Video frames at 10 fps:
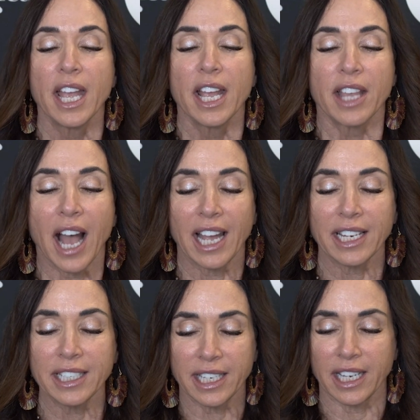The
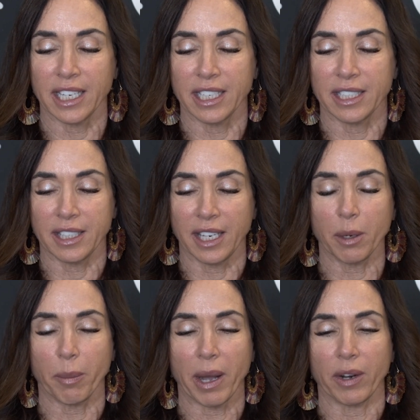idea is, think
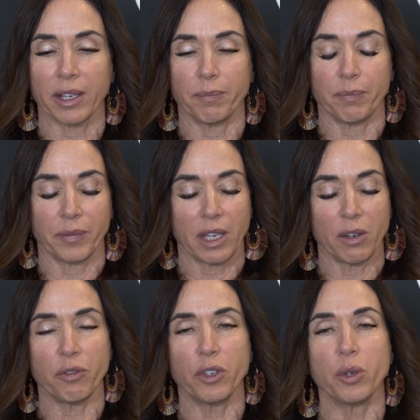about it.
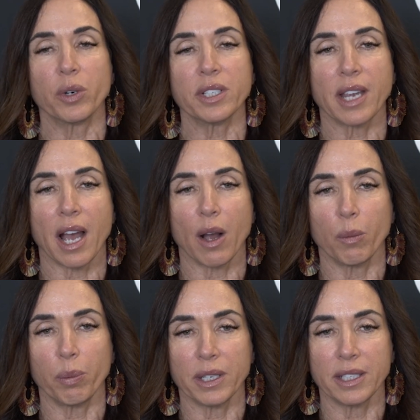If your
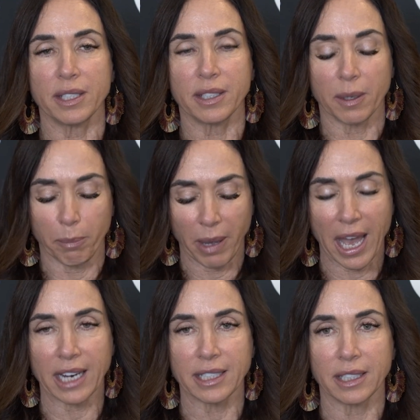scalp is
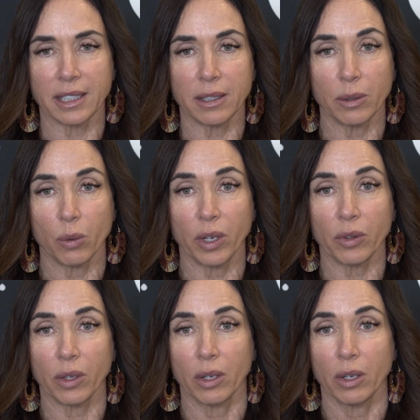compacted
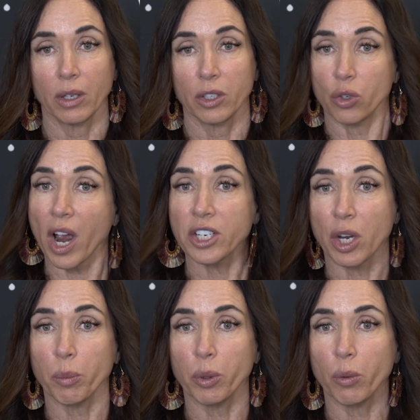with dry
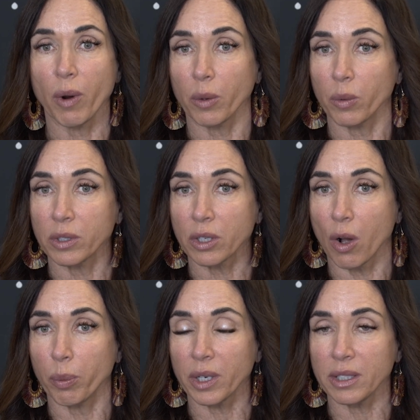shampoo, one of the worst
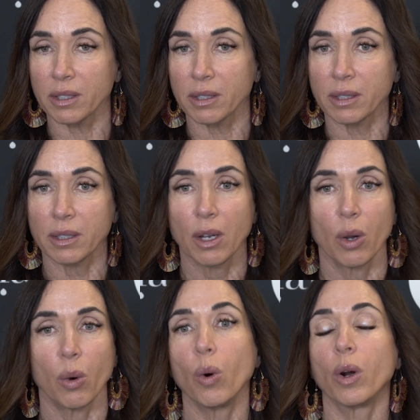culprits,
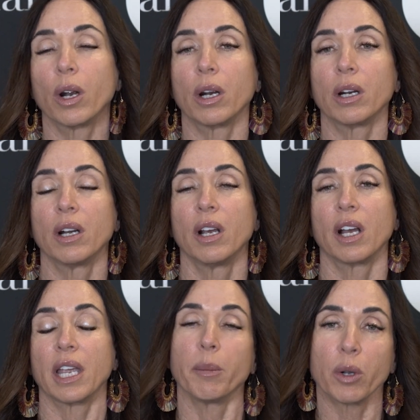or
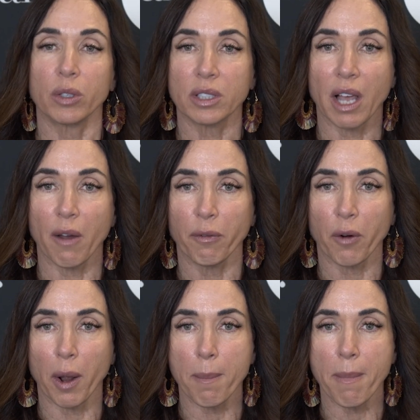chemicals left
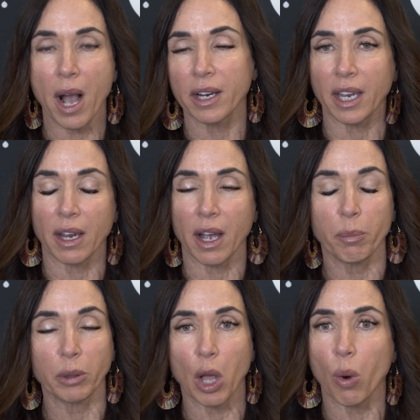from a
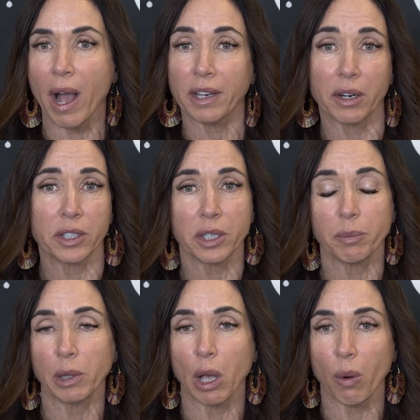blowout, keratin
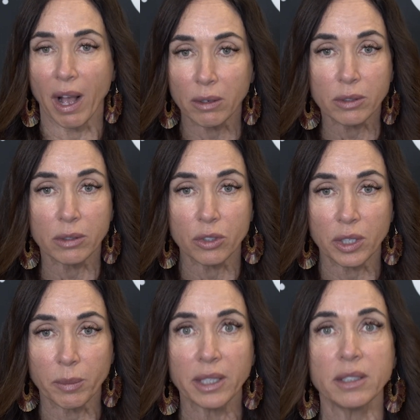blowout
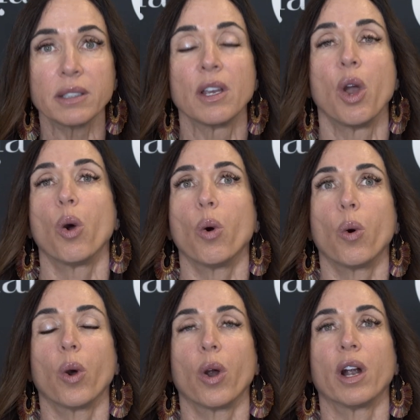treatment,
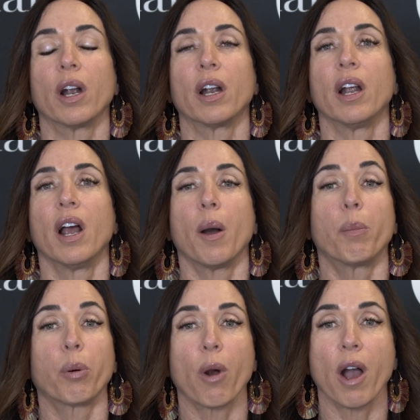or
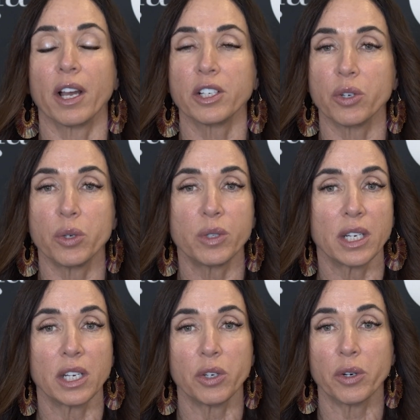products you're
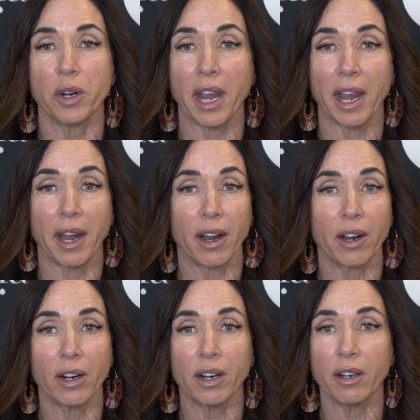using in your
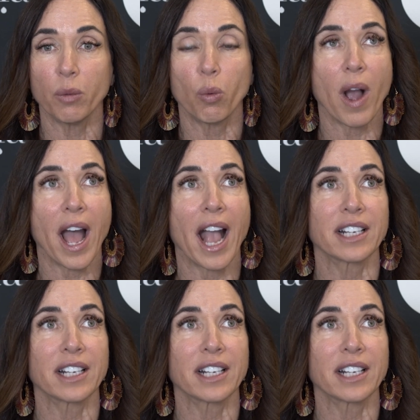hair, wax